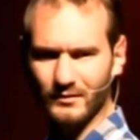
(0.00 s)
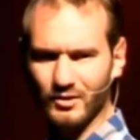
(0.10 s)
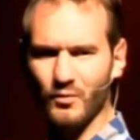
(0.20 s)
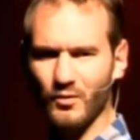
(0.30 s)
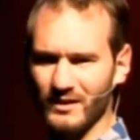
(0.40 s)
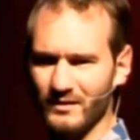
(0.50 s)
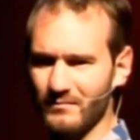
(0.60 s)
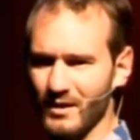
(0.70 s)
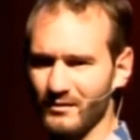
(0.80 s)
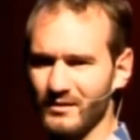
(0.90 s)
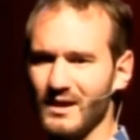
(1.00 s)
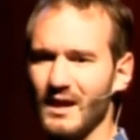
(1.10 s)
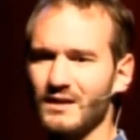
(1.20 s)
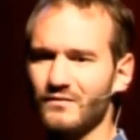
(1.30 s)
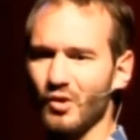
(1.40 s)
You won't get married. You
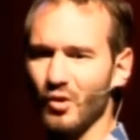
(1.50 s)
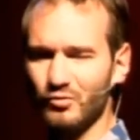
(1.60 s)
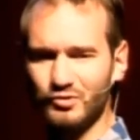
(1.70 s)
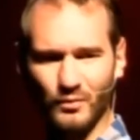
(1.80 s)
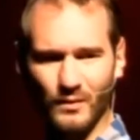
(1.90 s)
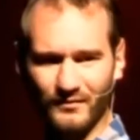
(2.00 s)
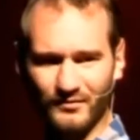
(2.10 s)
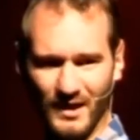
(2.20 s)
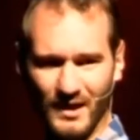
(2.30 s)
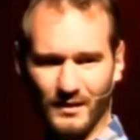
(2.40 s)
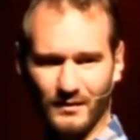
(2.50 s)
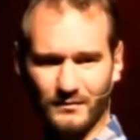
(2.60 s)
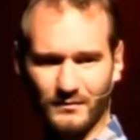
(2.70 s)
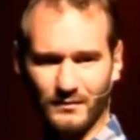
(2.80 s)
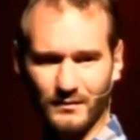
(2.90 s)
can't even hold your wife's hand.
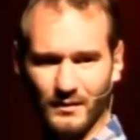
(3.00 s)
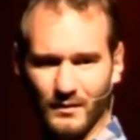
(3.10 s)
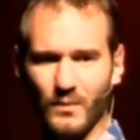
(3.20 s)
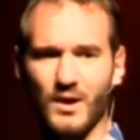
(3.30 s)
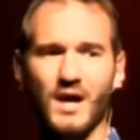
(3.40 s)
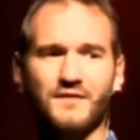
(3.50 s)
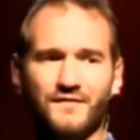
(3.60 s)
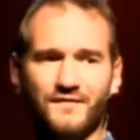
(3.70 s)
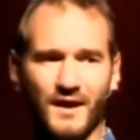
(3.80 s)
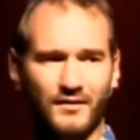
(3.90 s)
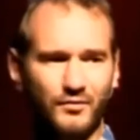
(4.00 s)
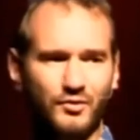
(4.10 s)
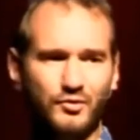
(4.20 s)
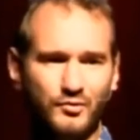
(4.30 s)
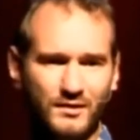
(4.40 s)
What kind of a father are
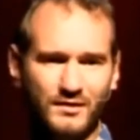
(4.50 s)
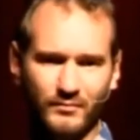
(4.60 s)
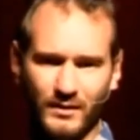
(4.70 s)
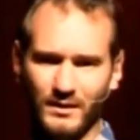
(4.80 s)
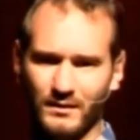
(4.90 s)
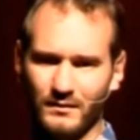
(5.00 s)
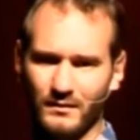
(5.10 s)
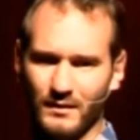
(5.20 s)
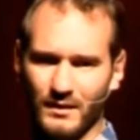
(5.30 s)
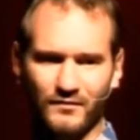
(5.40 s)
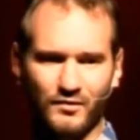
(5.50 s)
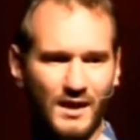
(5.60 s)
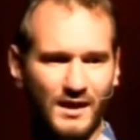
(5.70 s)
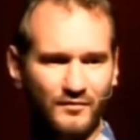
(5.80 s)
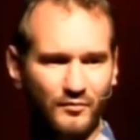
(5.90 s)
you going to be if you
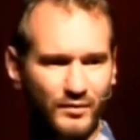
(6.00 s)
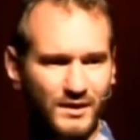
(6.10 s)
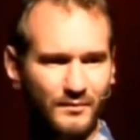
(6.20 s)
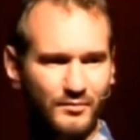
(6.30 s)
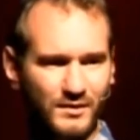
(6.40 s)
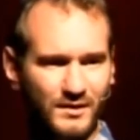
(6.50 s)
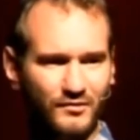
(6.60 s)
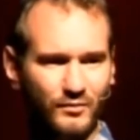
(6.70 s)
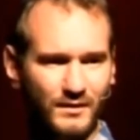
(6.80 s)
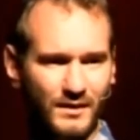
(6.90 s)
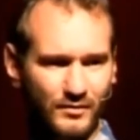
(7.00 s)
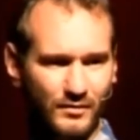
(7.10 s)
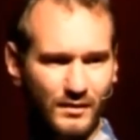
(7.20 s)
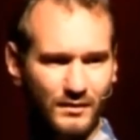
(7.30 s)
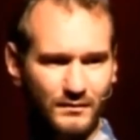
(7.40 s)
can't even pick up your kids when they're
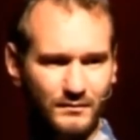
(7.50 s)
crying?